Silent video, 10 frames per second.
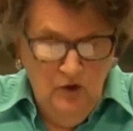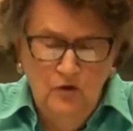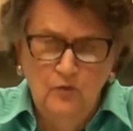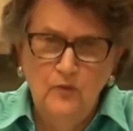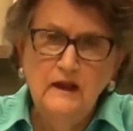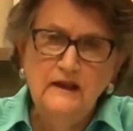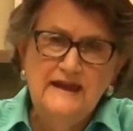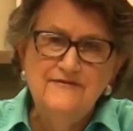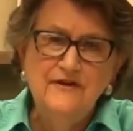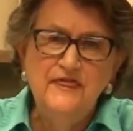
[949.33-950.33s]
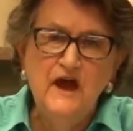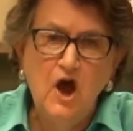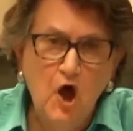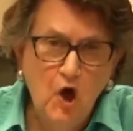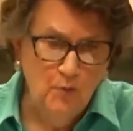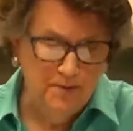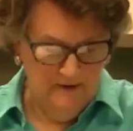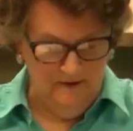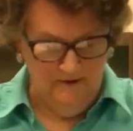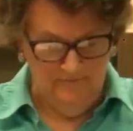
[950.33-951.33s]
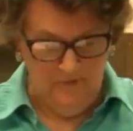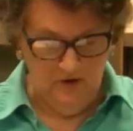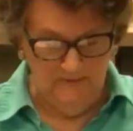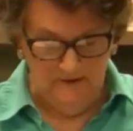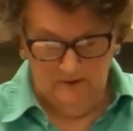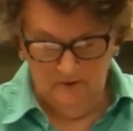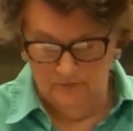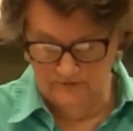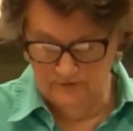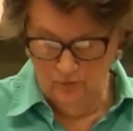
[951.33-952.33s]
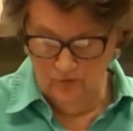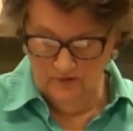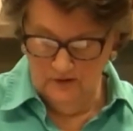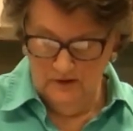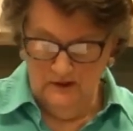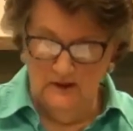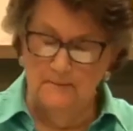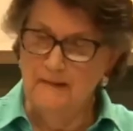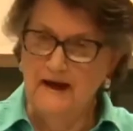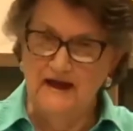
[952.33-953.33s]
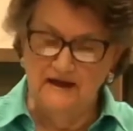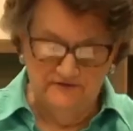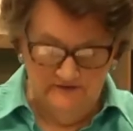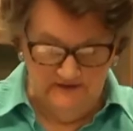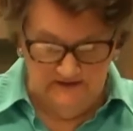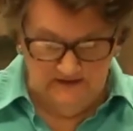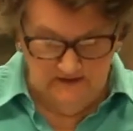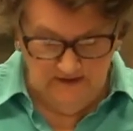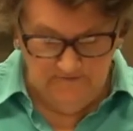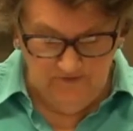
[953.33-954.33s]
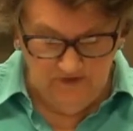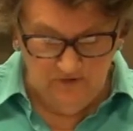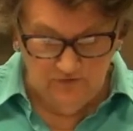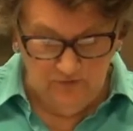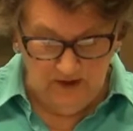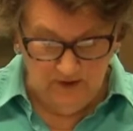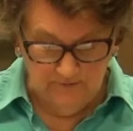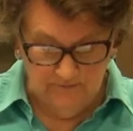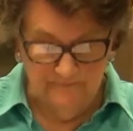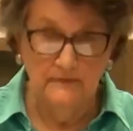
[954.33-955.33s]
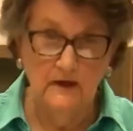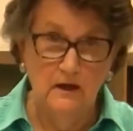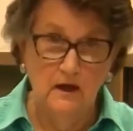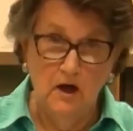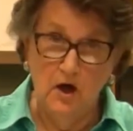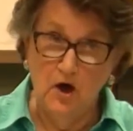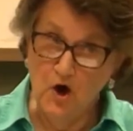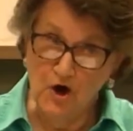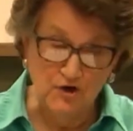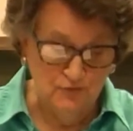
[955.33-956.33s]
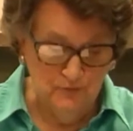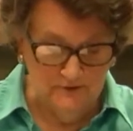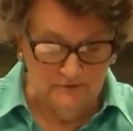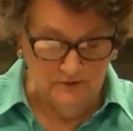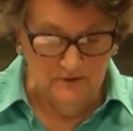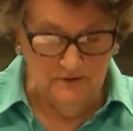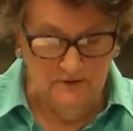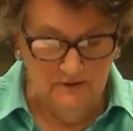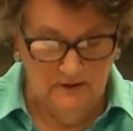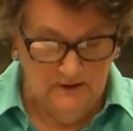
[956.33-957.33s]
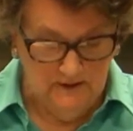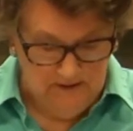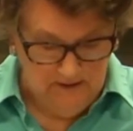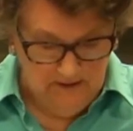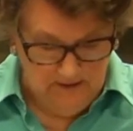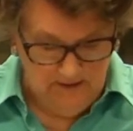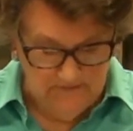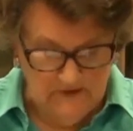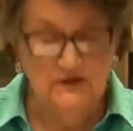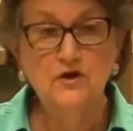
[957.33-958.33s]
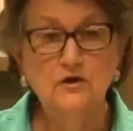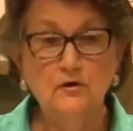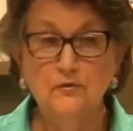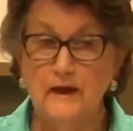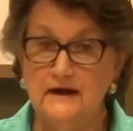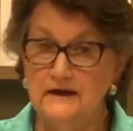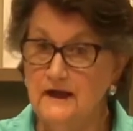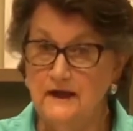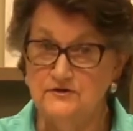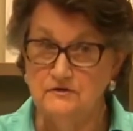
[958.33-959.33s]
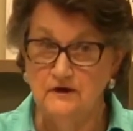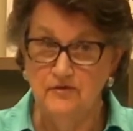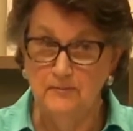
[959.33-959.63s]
Well, even the hope of farming was thwarted by a significant drought, a harsh winter, and the near eradication of the